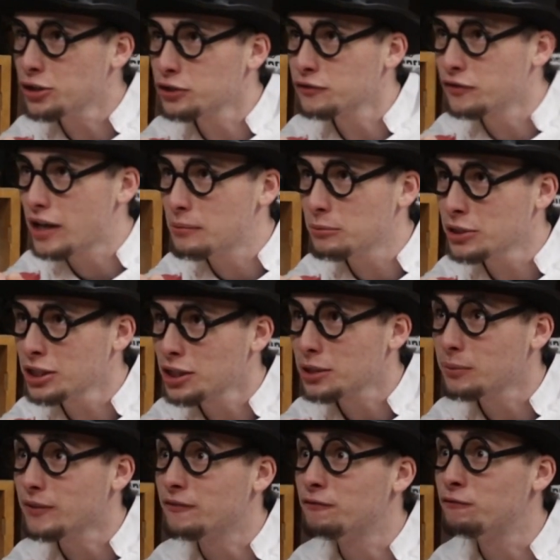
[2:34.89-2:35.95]
your family
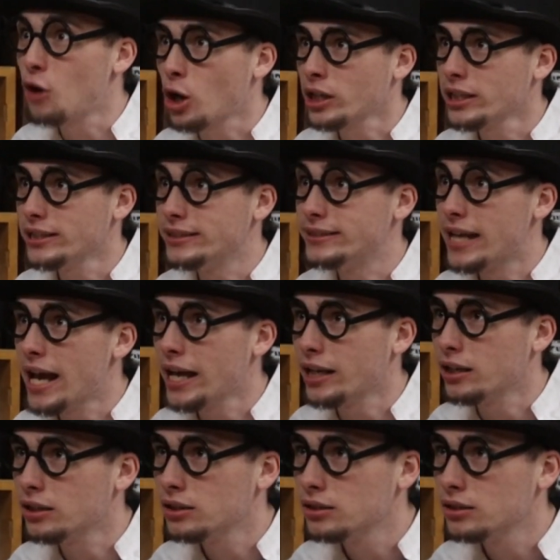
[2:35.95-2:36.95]
could be dead.